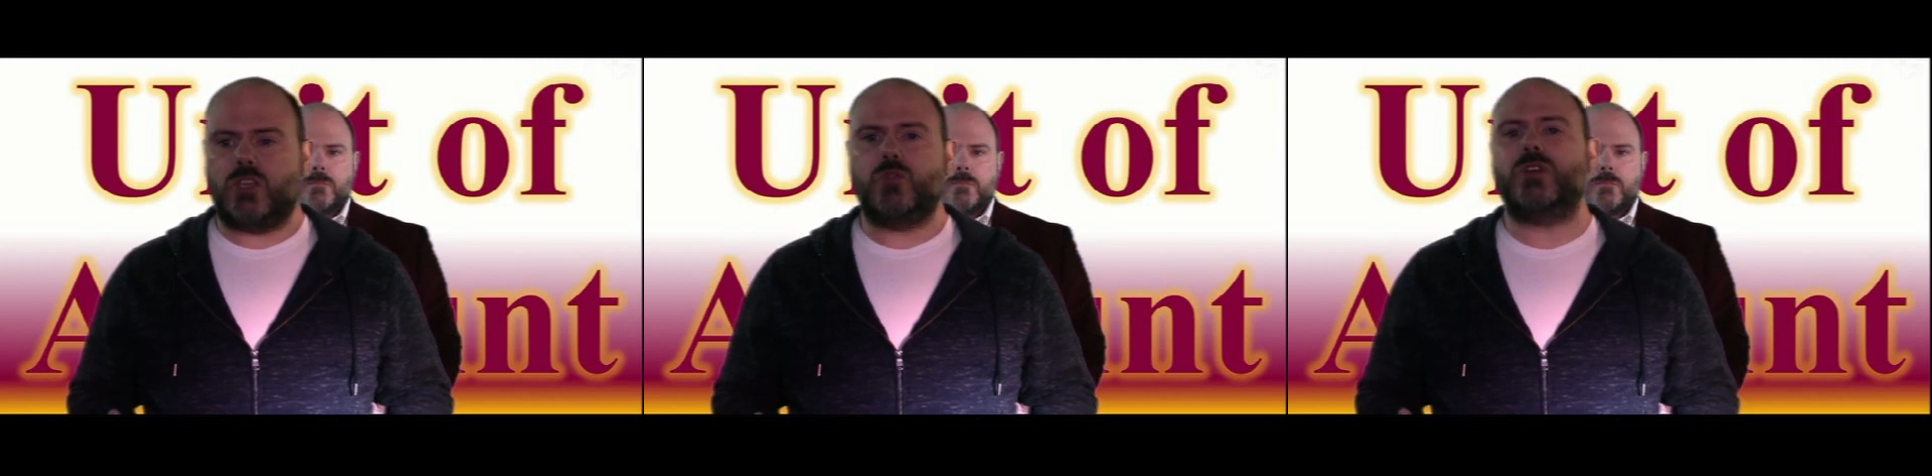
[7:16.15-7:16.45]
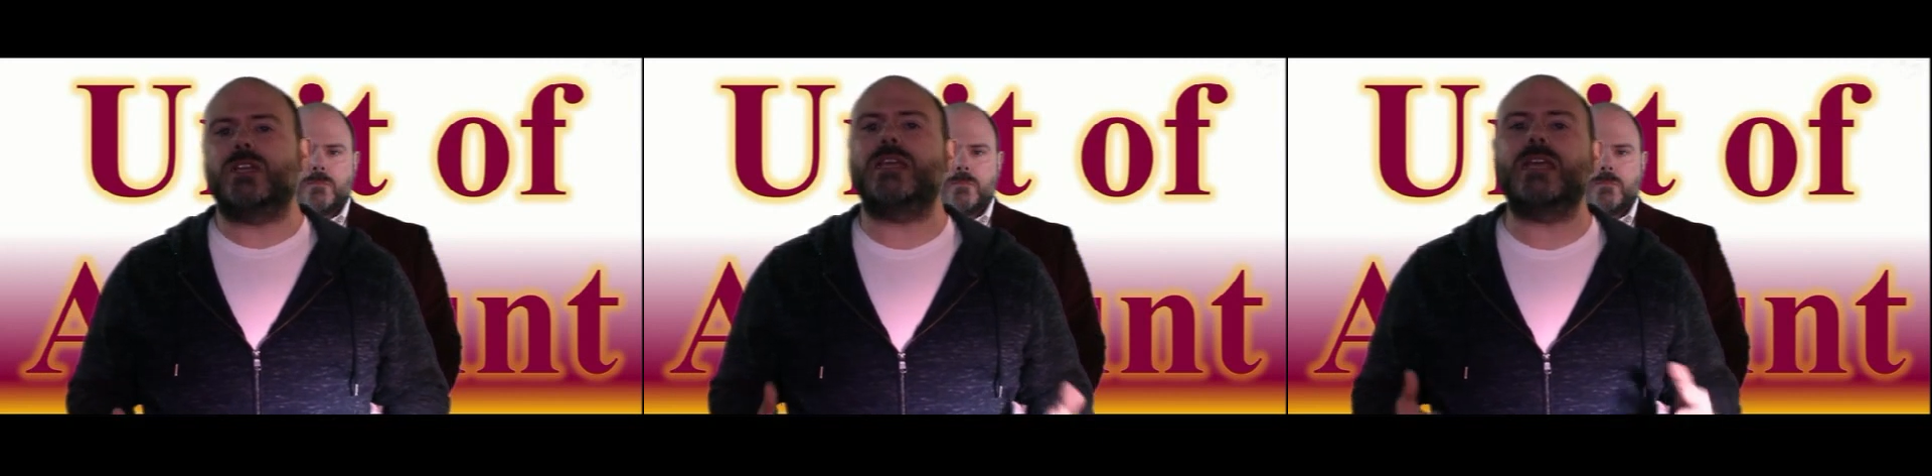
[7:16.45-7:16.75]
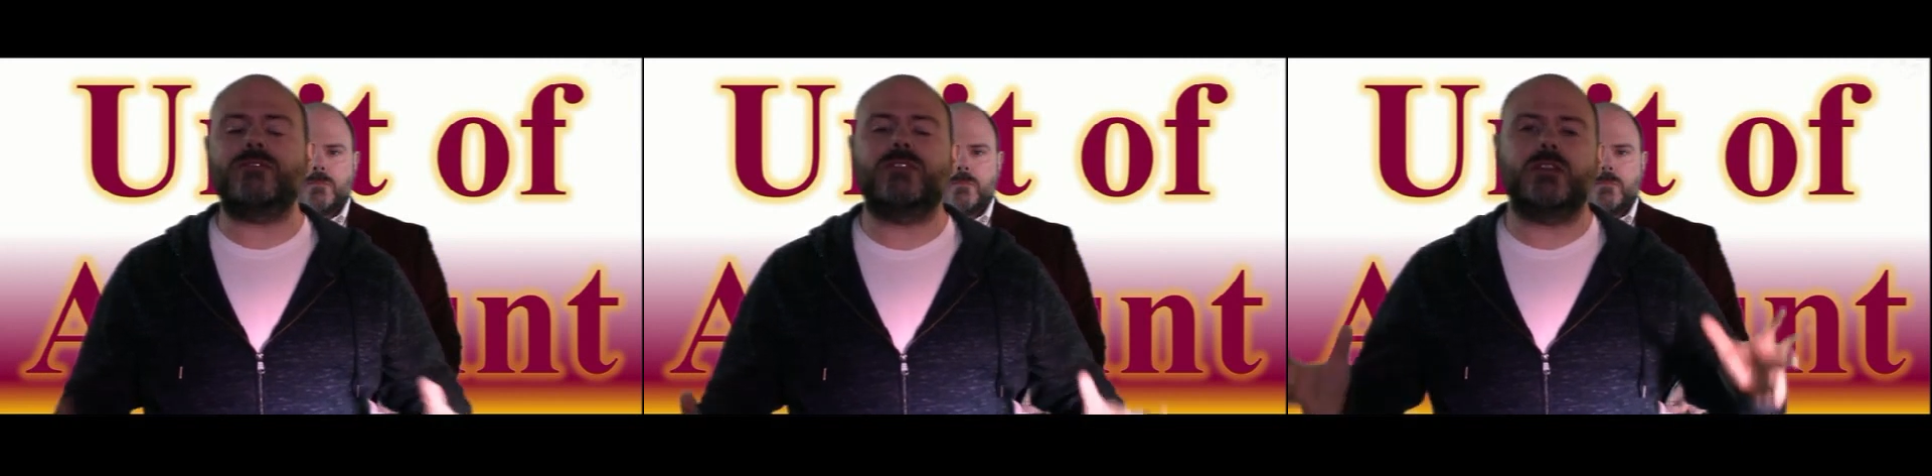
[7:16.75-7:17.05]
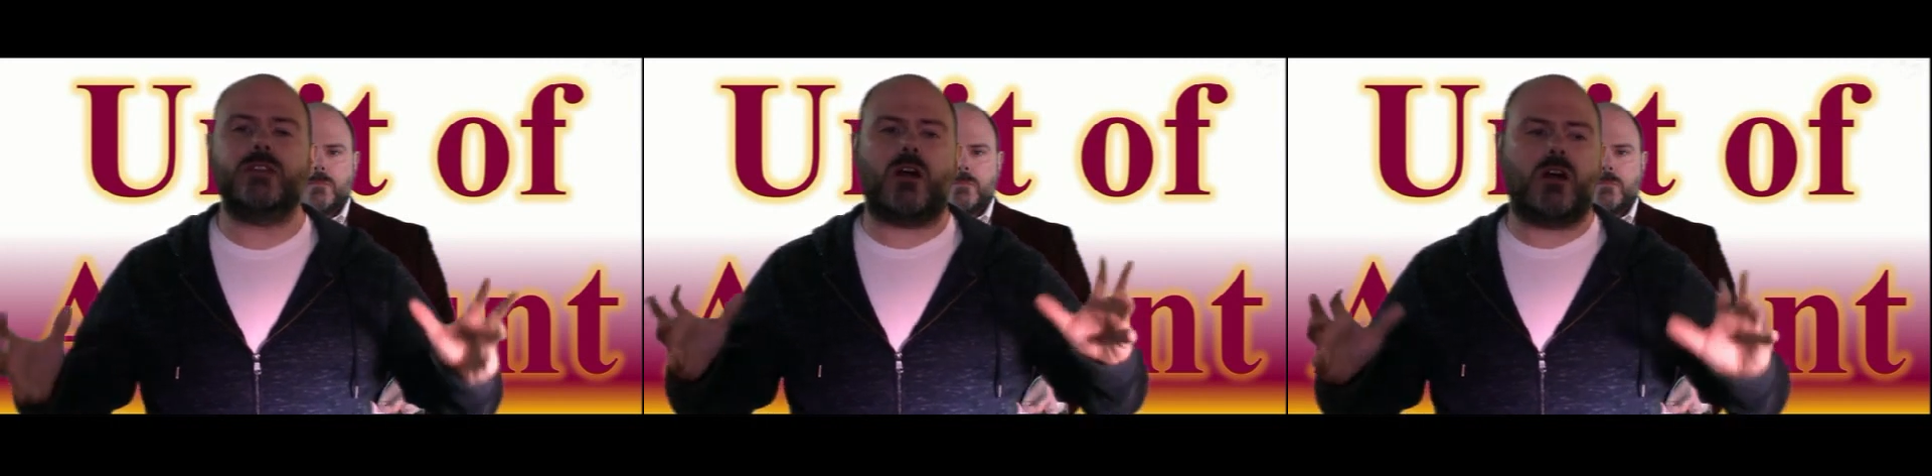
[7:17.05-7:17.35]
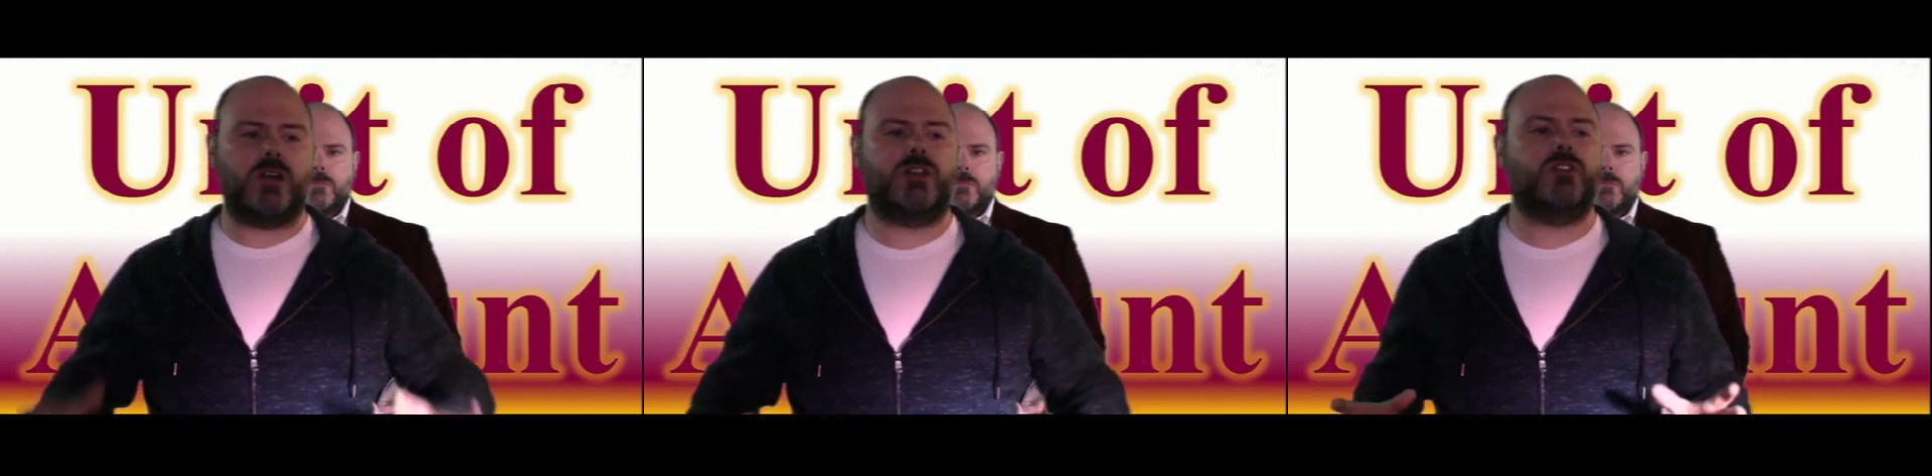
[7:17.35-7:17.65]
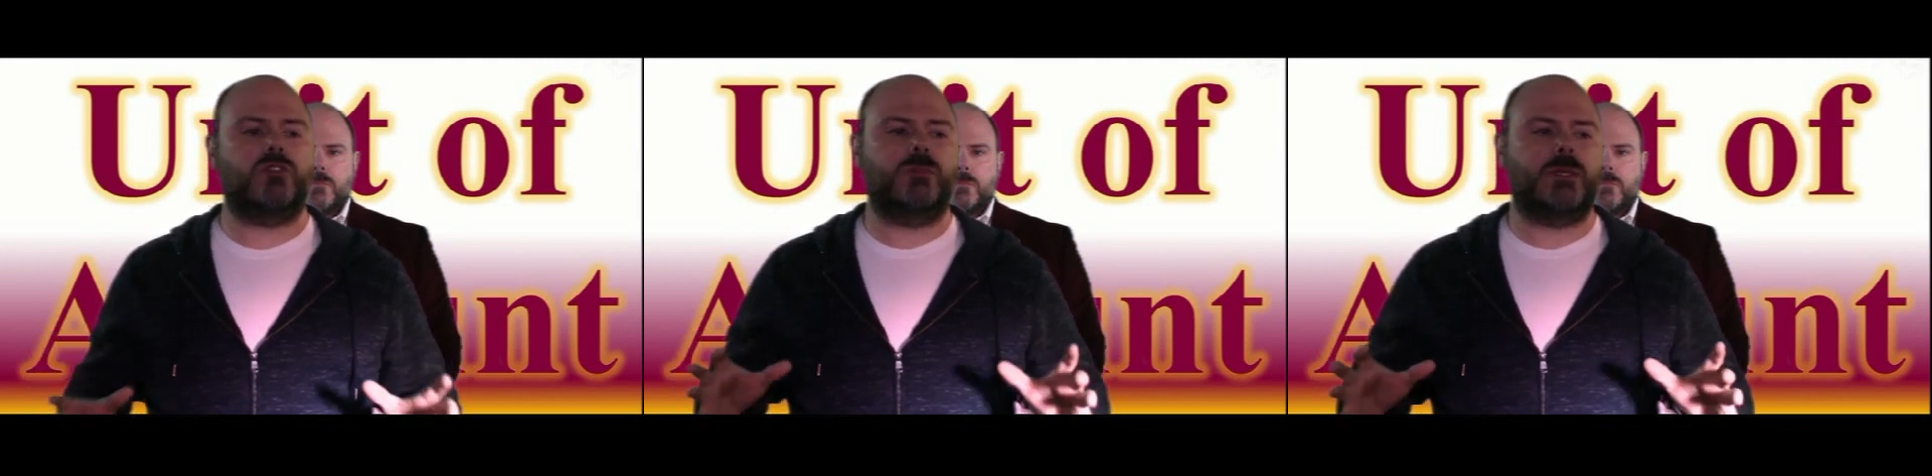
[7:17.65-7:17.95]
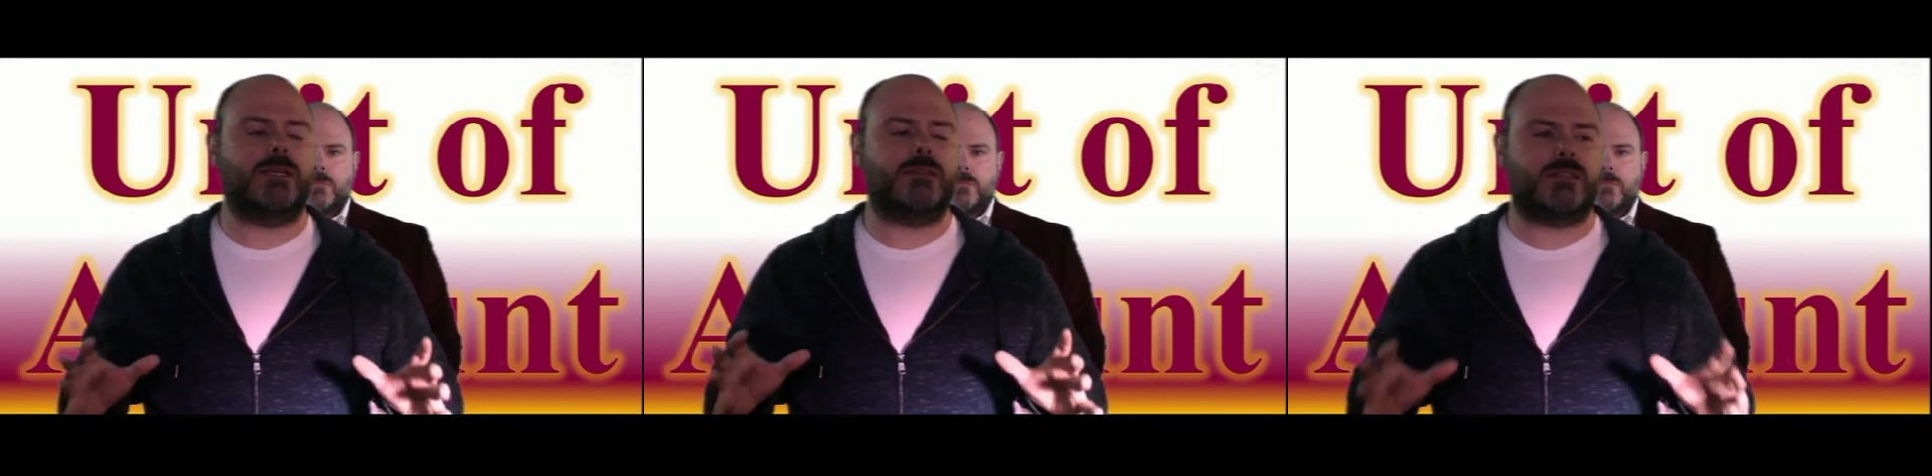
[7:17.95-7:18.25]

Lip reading: You could even arguably